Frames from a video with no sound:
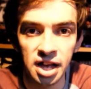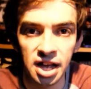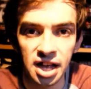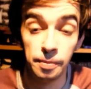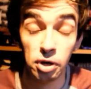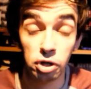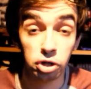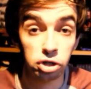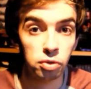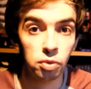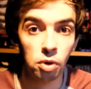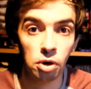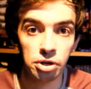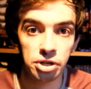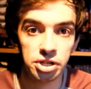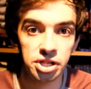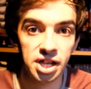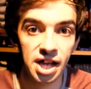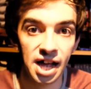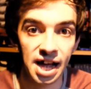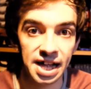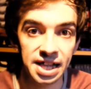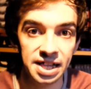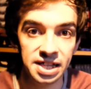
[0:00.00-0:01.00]
But towards
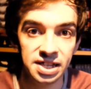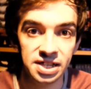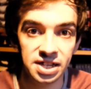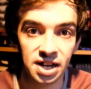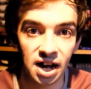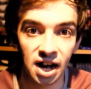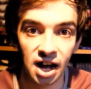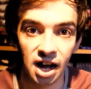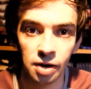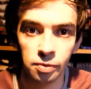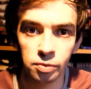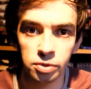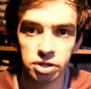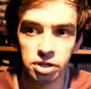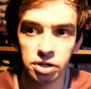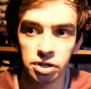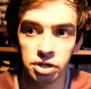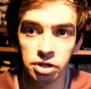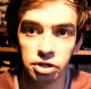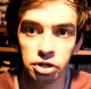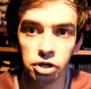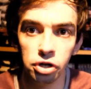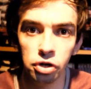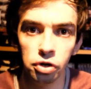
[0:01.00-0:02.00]
the end, I was going
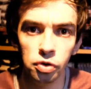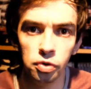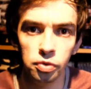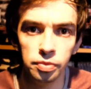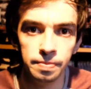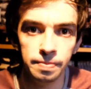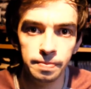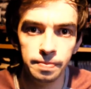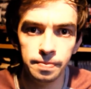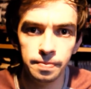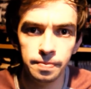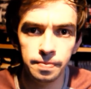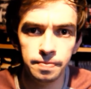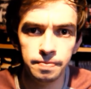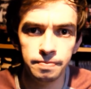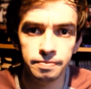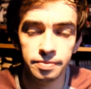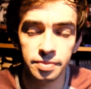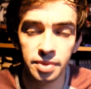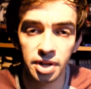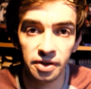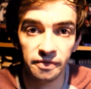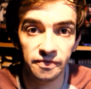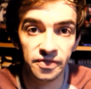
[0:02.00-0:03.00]
to do
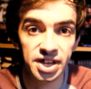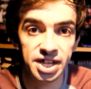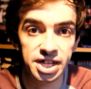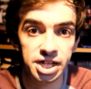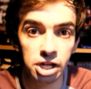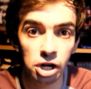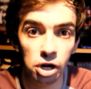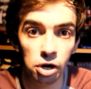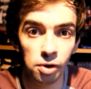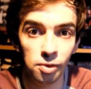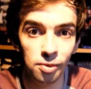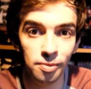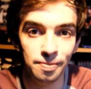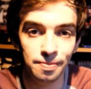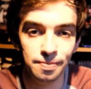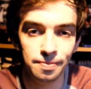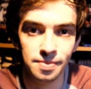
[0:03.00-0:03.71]
a video,